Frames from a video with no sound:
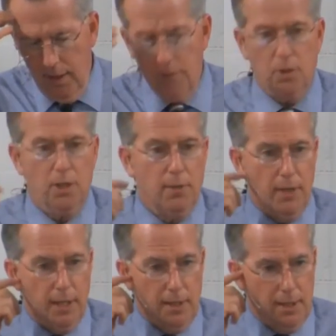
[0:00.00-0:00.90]
this
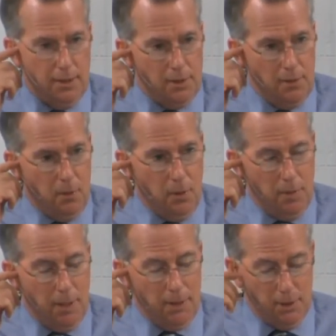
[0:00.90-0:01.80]
evening, as I've already
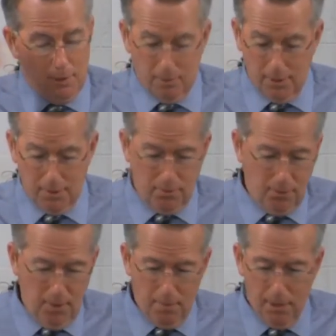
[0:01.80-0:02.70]
mentioned uh,
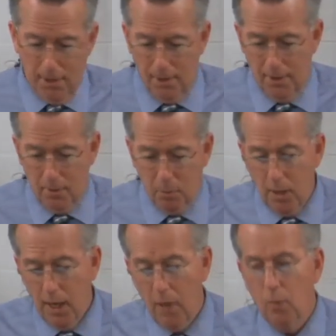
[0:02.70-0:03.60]
from uh, the
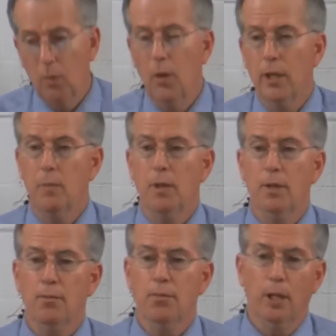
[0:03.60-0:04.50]
prayer, we're going to be
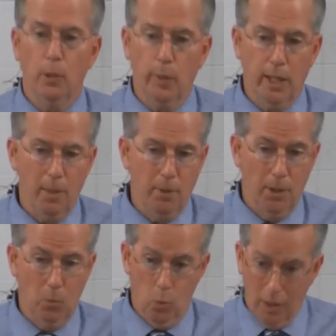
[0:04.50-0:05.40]
following up
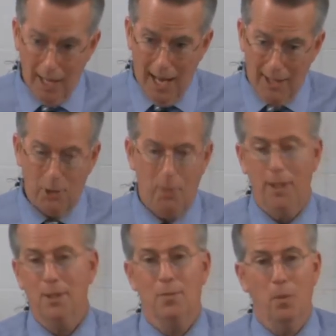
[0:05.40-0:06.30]
on one
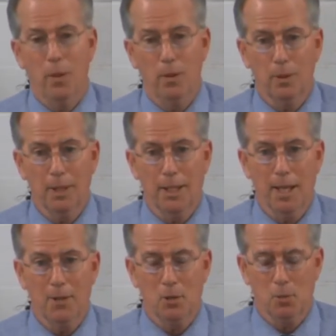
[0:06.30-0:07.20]
aspect of what we were looking
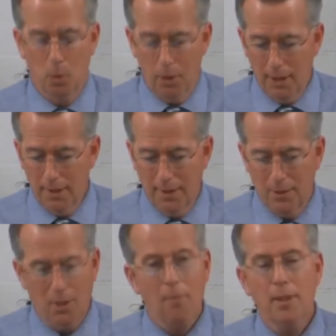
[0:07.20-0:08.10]
at this morning, uh,
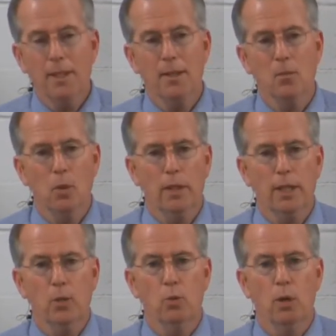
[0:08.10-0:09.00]
something that really
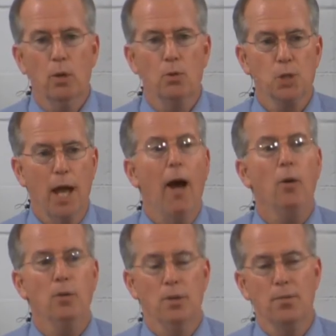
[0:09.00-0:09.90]
grows
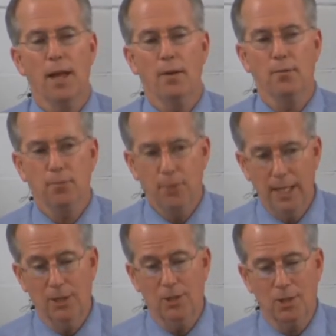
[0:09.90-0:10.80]
out of that
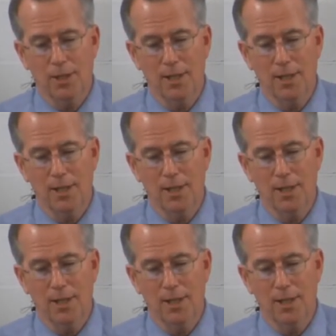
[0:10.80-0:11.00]
feast